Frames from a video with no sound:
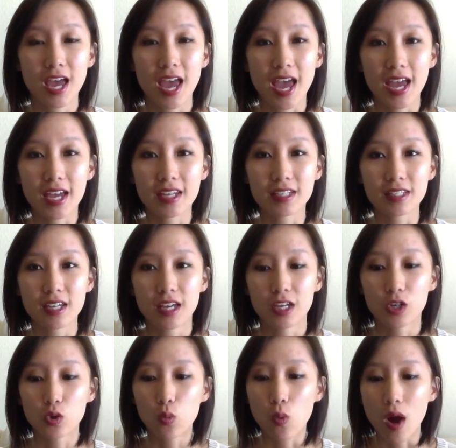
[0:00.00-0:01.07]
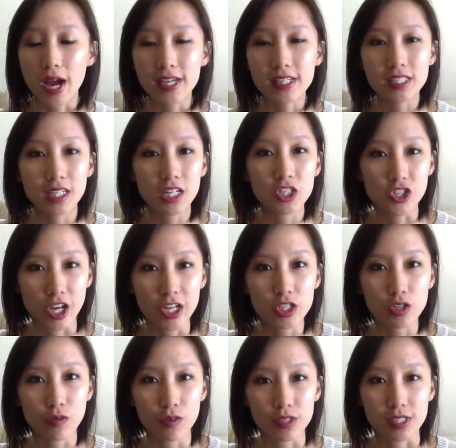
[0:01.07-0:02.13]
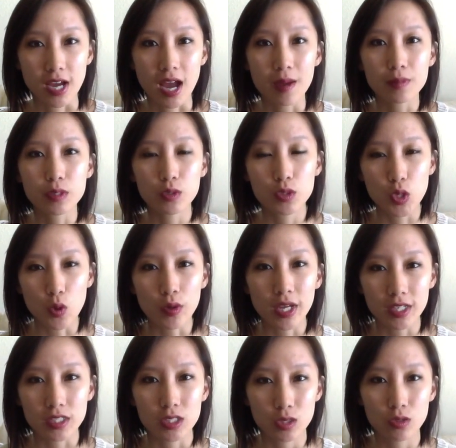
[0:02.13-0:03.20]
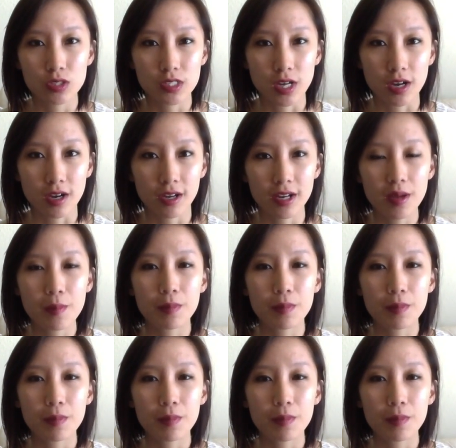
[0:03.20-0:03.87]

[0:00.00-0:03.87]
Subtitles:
And your why is going to change over time, so don't get too stuck on it,